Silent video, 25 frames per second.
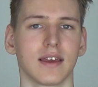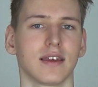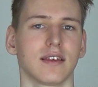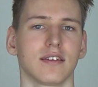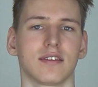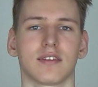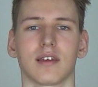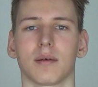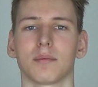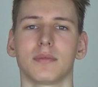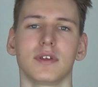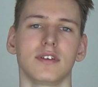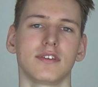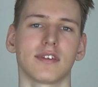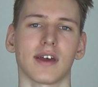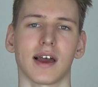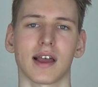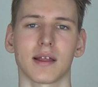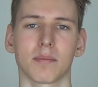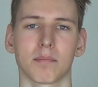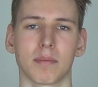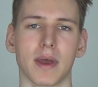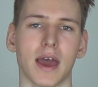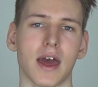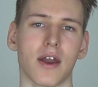some
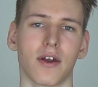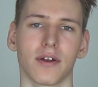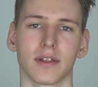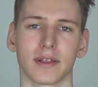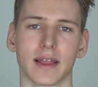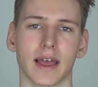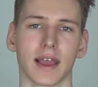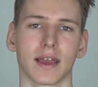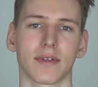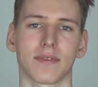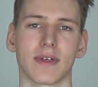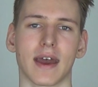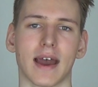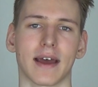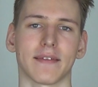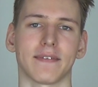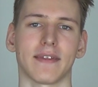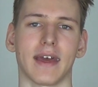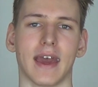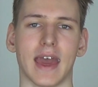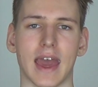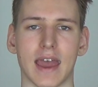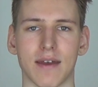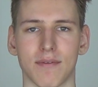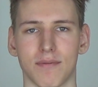design pattern like
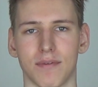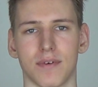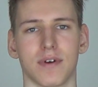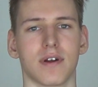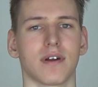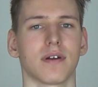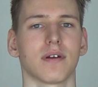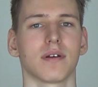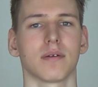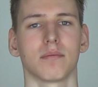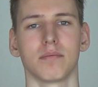that ever